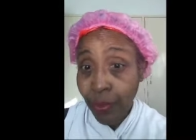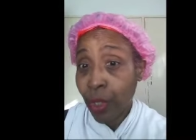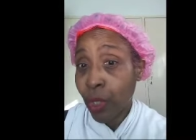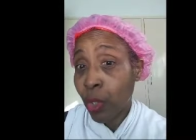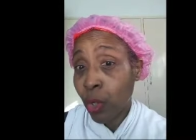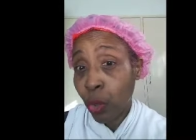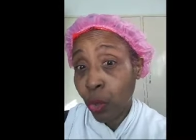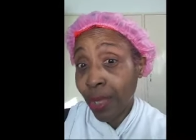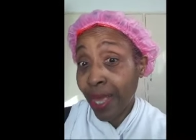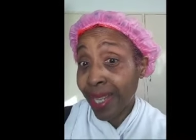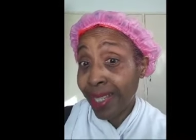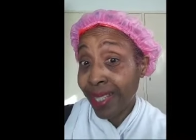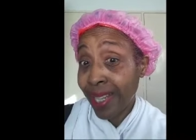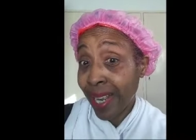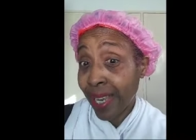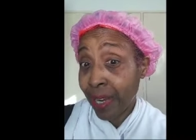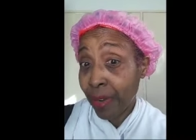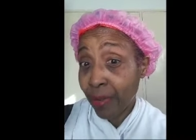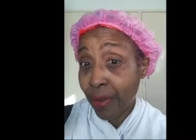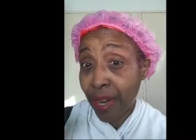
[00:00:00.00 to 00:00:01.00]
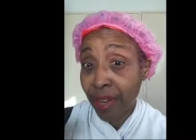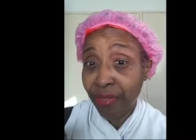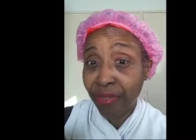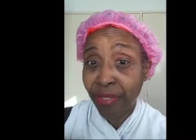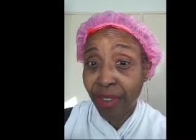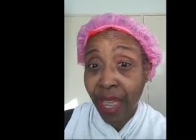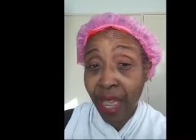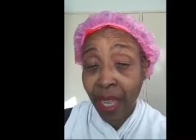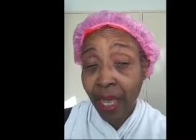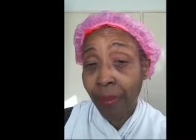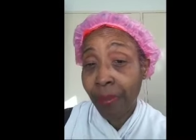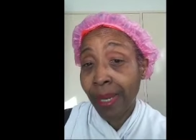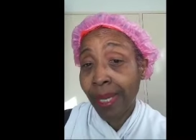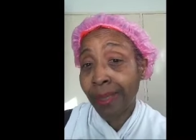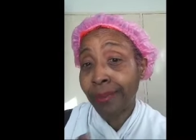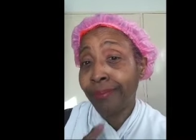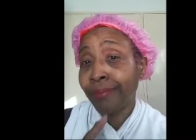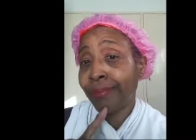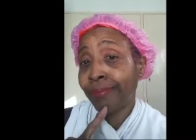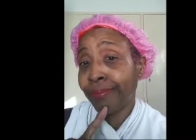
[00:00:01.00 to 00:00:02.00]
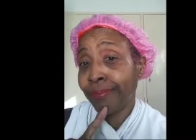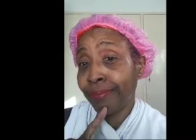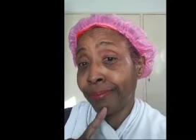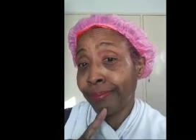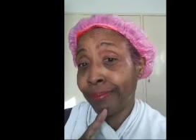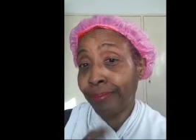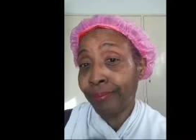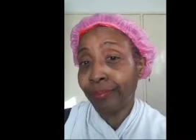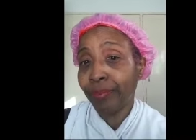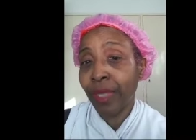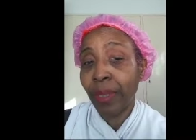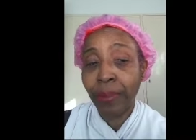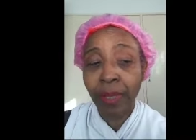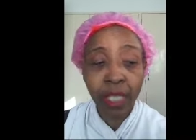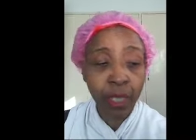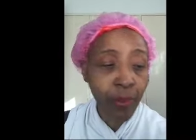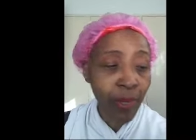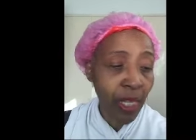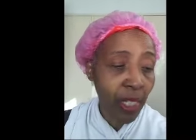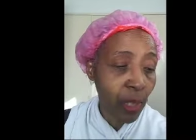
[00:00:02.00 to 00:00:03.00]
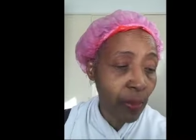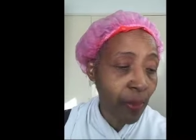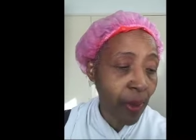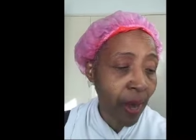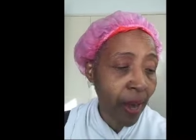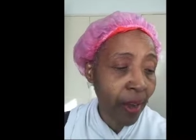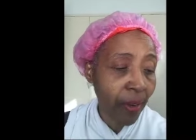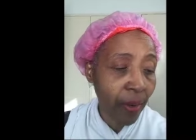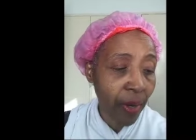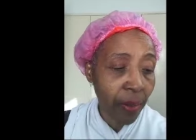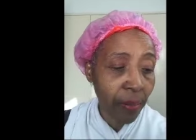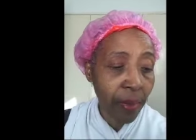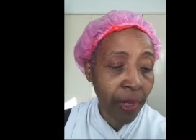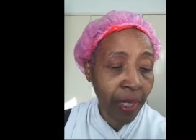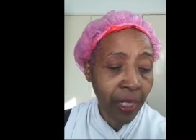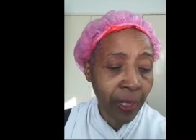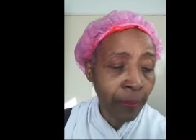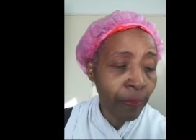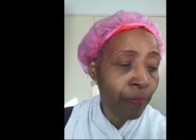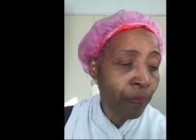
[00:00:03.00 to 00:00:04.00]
So that's like a red flag. I'm like, it must be expiring. But